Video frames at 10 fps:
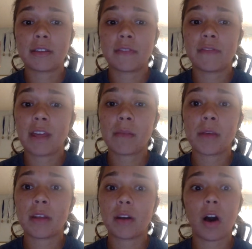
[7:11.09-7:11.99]

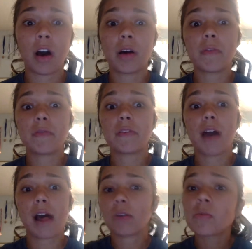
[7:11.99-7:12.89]
development of
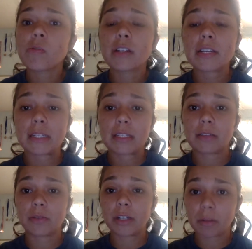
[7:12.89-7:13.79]
algor mortis,
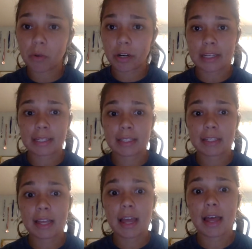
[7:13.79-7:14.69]
rigor mortis,
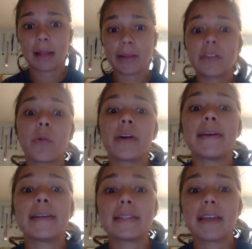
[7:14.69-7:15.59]
and livor
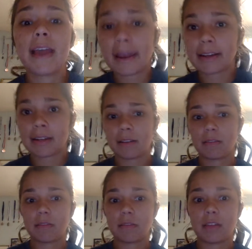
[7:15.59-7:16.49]
mortis, and can
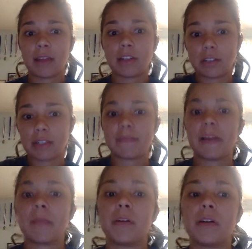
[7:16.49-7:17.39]
hinder the
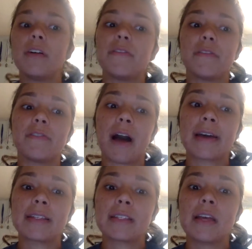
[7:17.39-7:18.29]
development of the
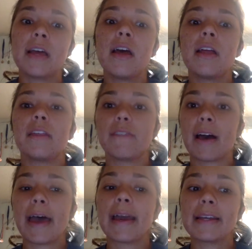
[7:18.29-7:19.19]
fly
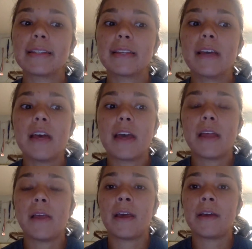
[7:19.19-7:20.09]
eggs,
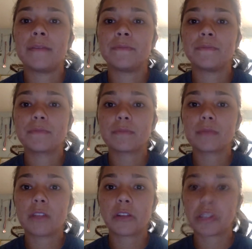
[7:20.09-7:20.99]
and
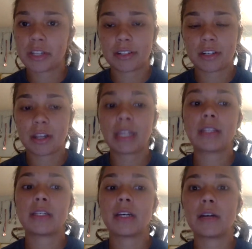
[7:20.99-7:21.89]
they're transitioning
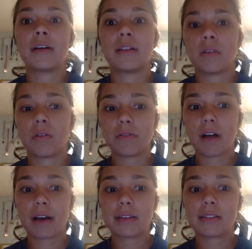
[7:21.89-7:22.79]
to adult
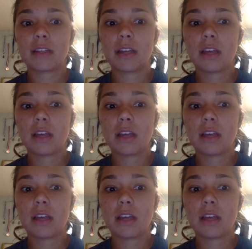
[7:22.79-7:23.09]
flies.